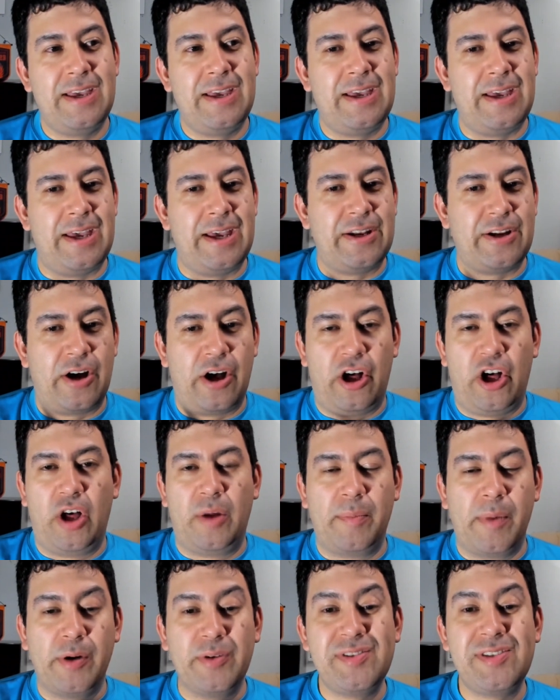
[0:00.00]
And
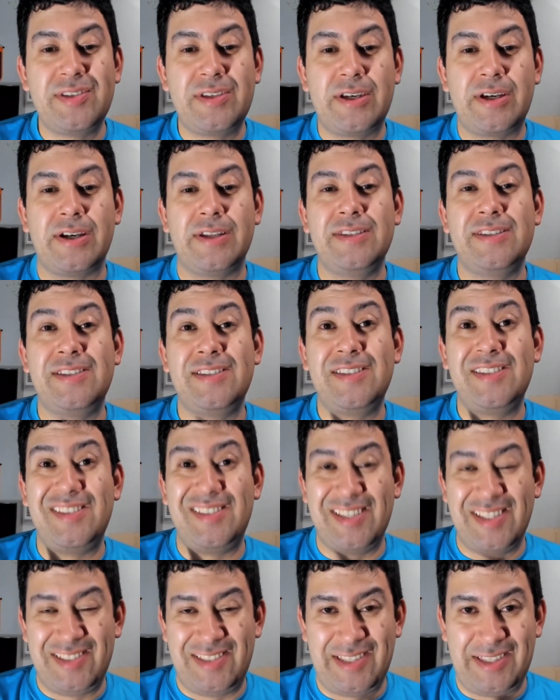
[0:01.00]
almost
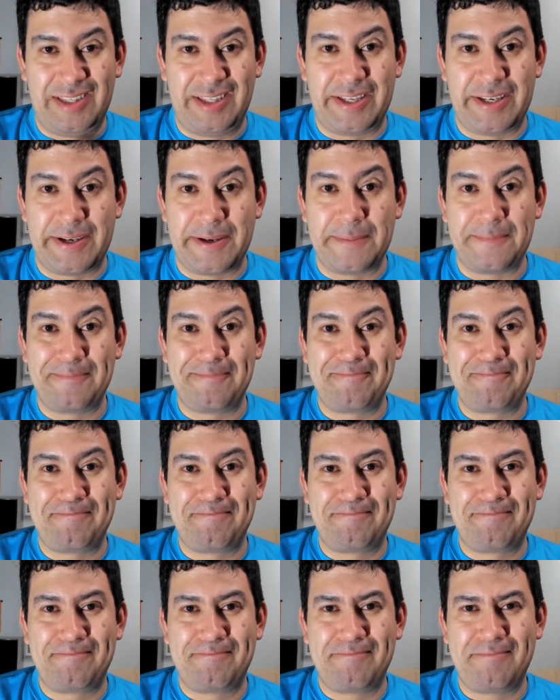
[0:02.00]
consistently,
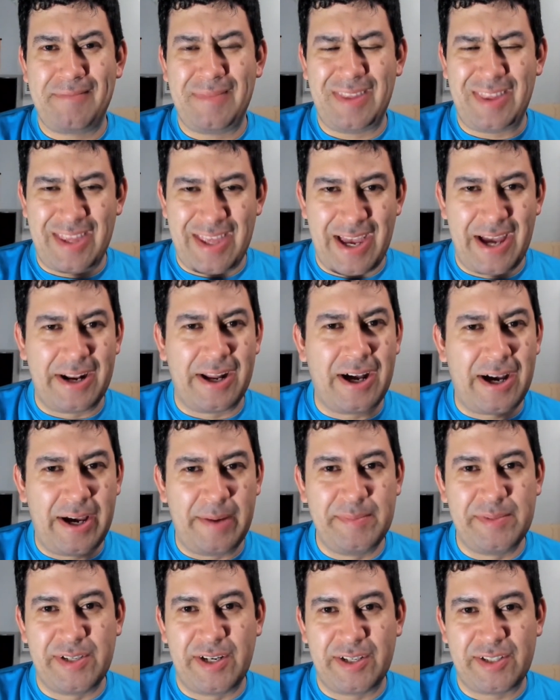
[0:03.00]
the
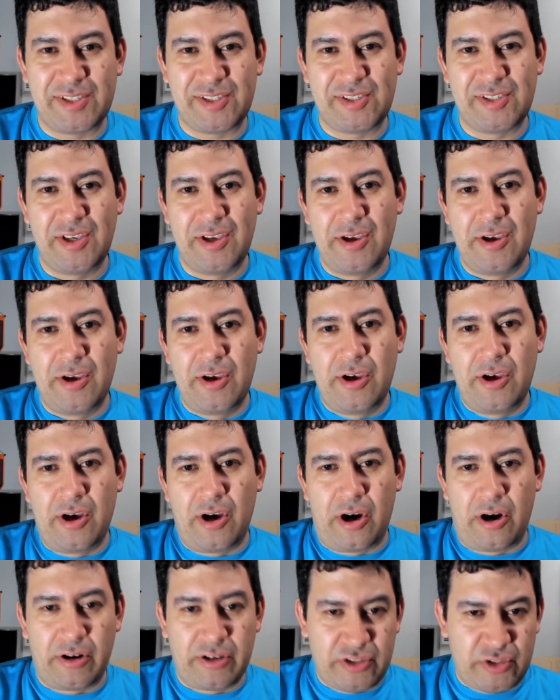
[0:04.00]
Anaheim Ducks
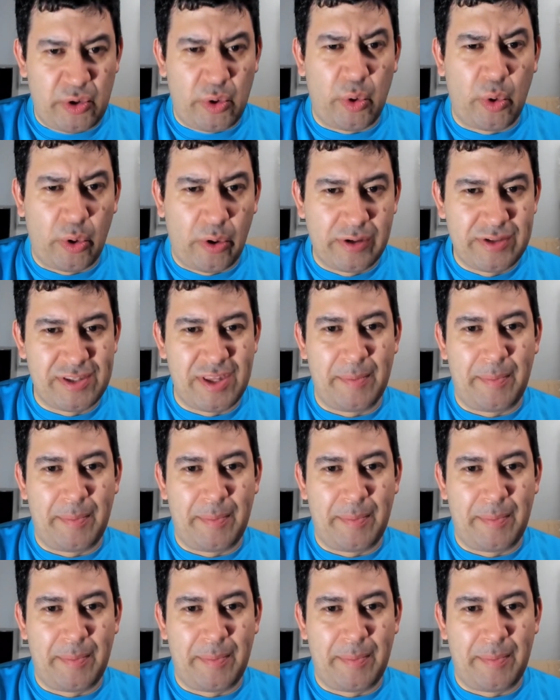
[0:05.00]
are towards the